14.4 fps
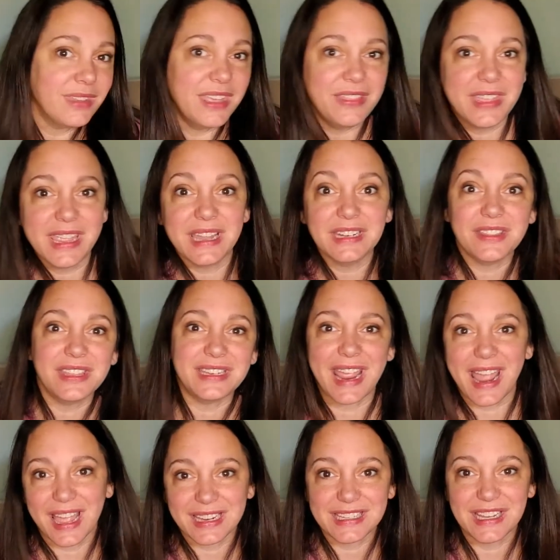the end of the day
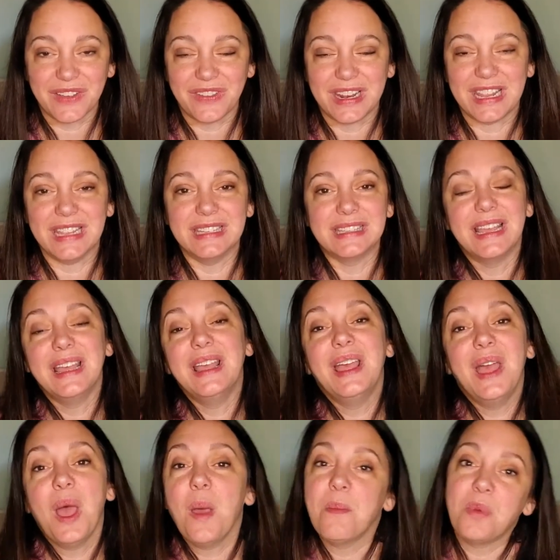activities.
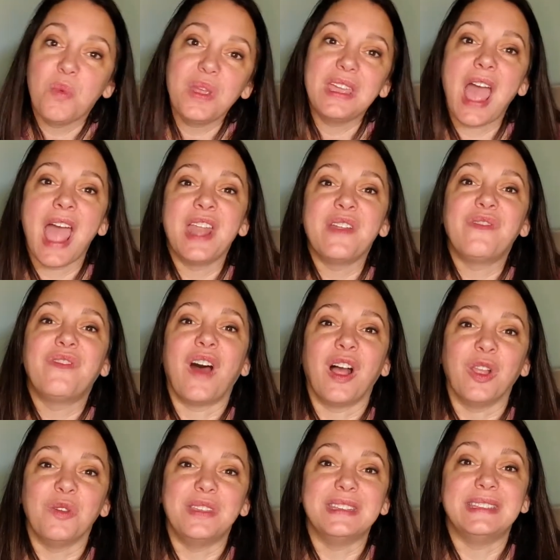But we kind of follow
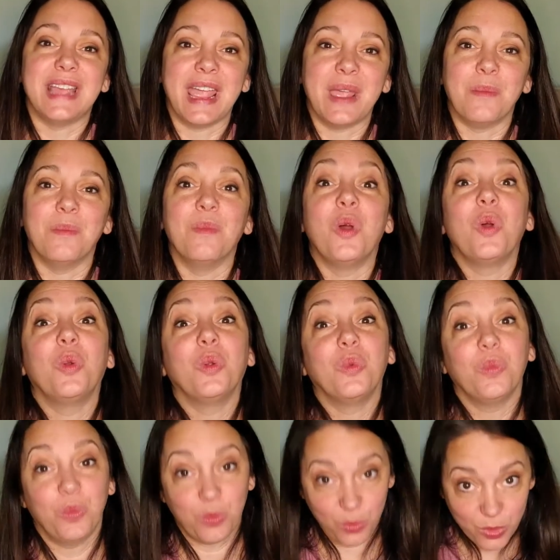the same
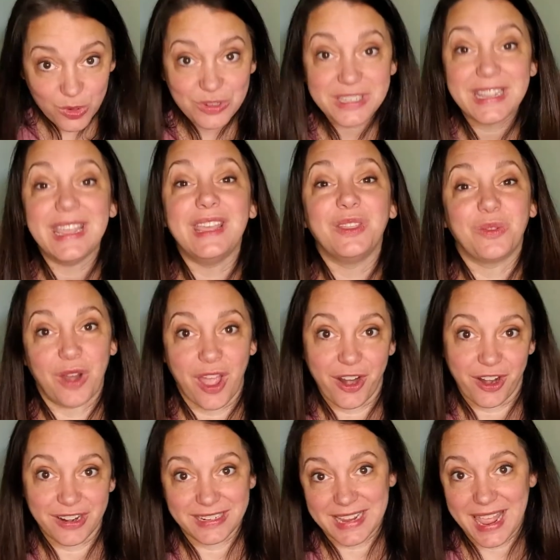routine throughout
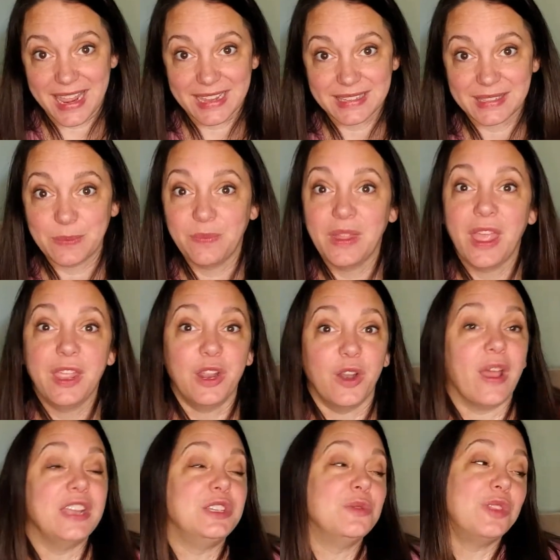our days. I
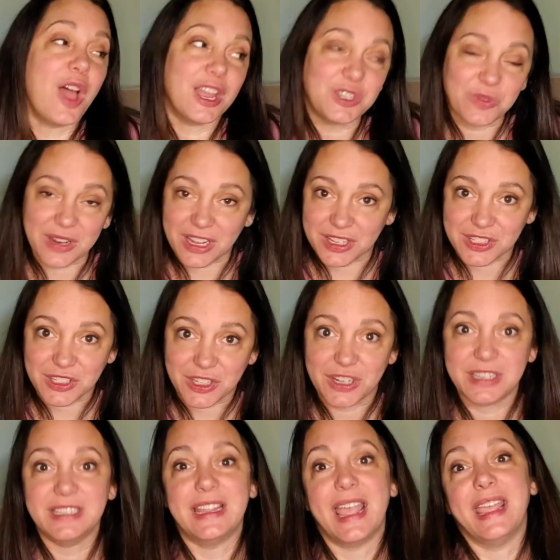do laundry on certain
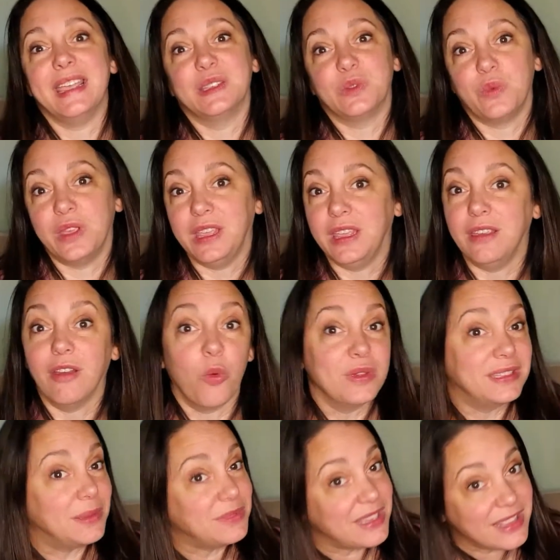days. We always
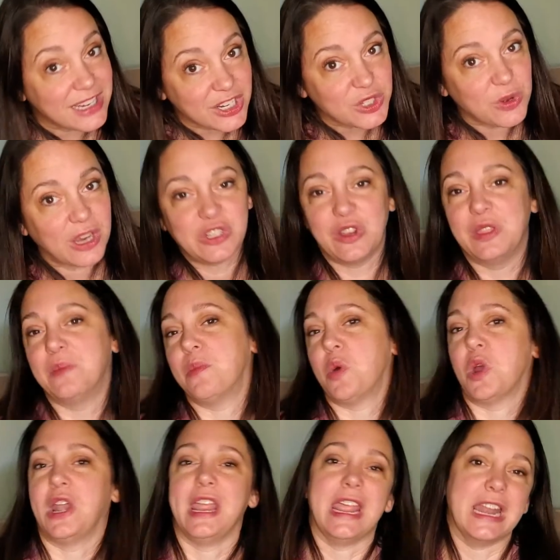empty the dishwasher in the
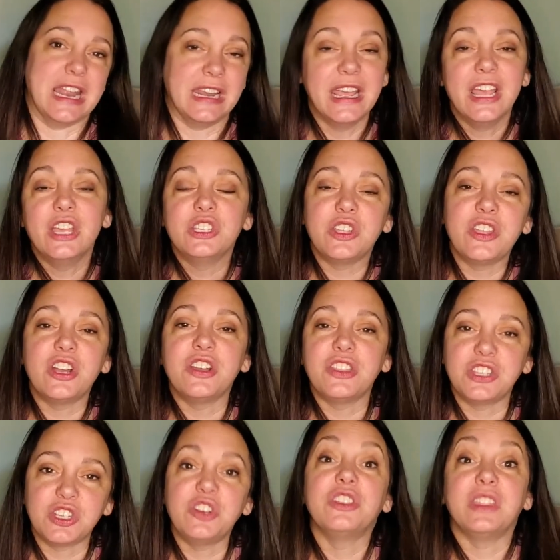morning. And so there are
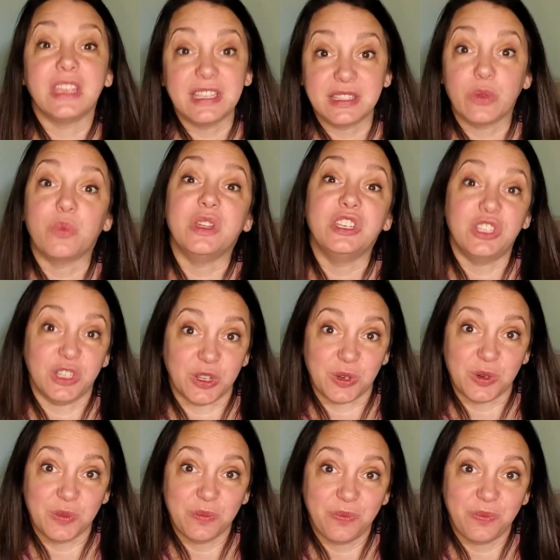certain things that we do